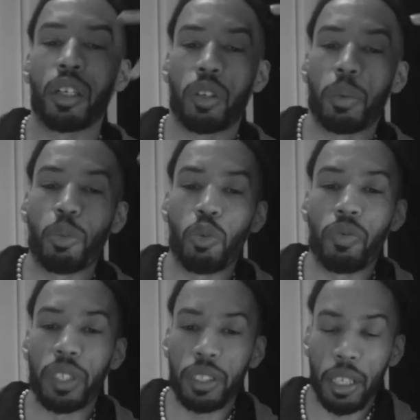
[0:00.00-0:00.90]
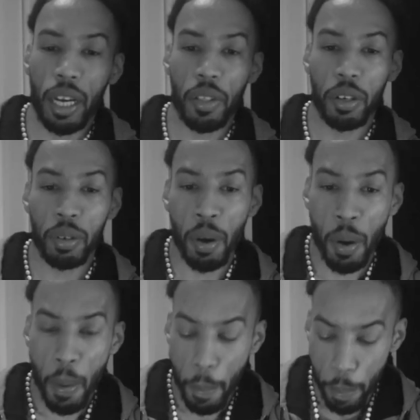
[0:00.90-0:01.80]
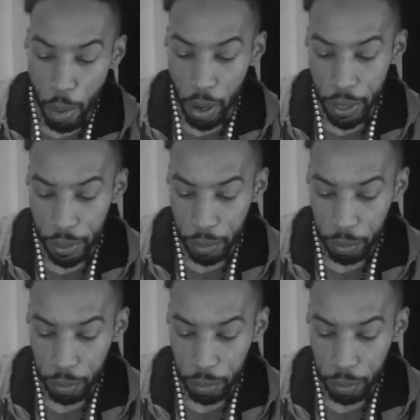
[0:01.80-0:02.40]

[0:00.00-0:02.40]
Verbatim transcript: are going to move in together, but